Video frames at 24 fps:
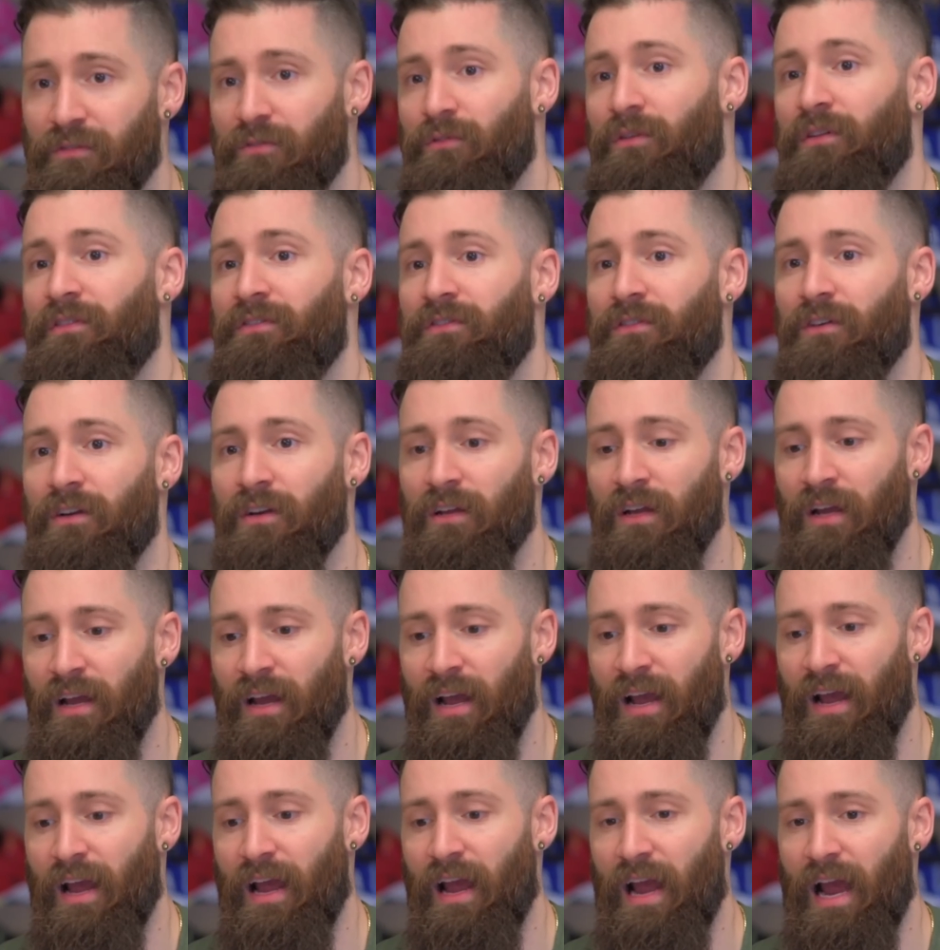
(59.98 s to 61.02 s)
forefoot,
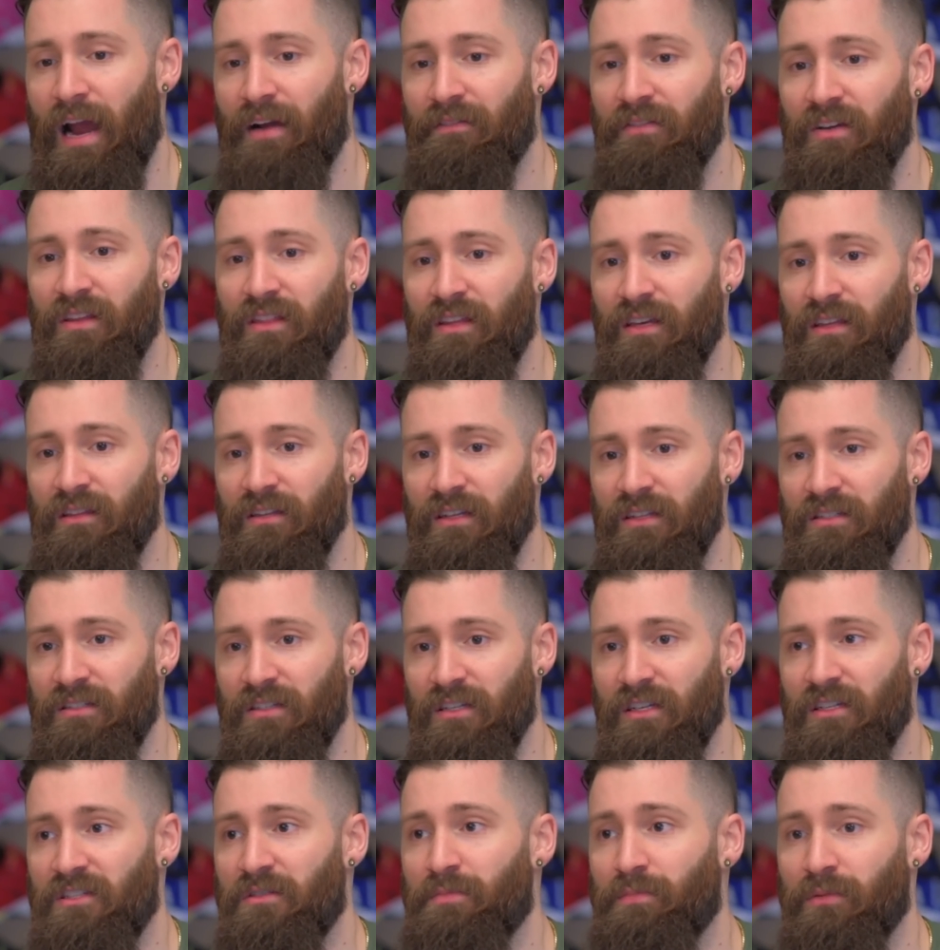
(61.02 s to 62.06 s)
Everything
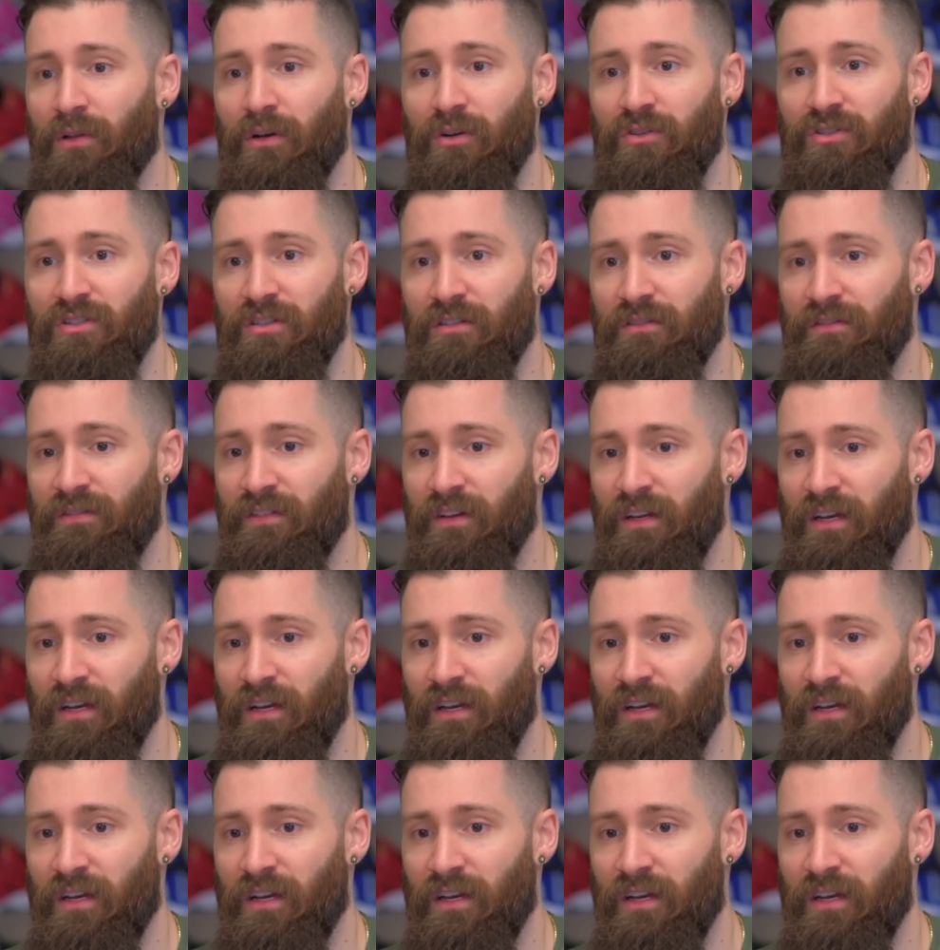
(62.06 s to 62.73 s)
that's explosive